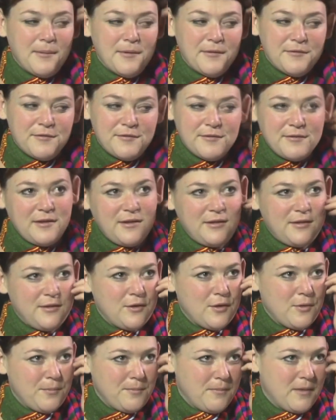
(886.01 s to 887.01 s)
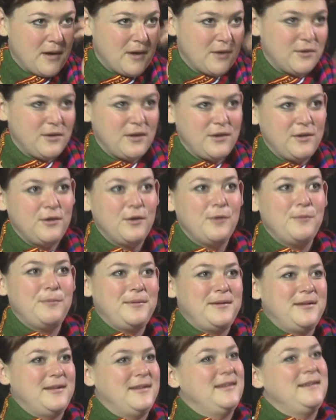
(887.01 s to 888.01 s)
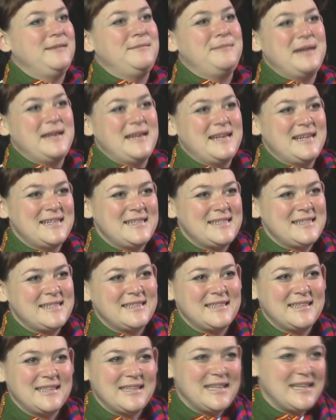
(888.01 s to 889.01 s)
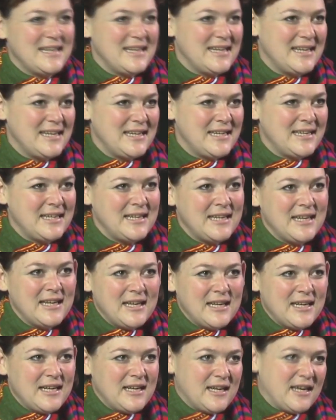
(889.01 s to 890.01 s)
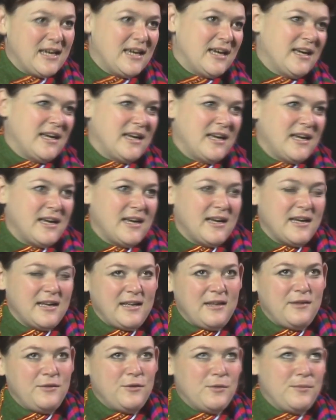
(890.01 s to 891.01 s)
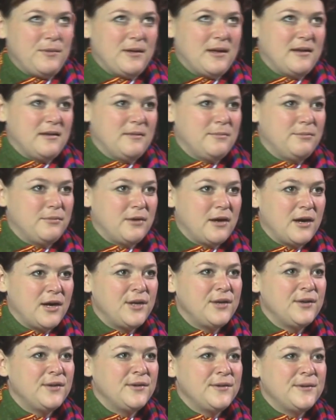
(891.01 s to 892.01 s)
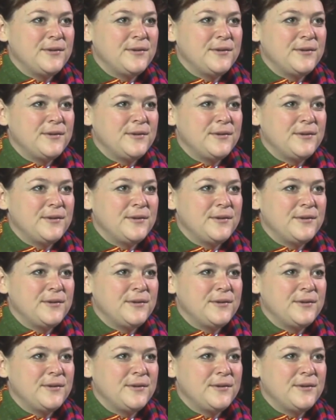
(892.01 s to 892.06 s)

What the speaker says: of modern Ethiopian bands in Ethiopia and abroad,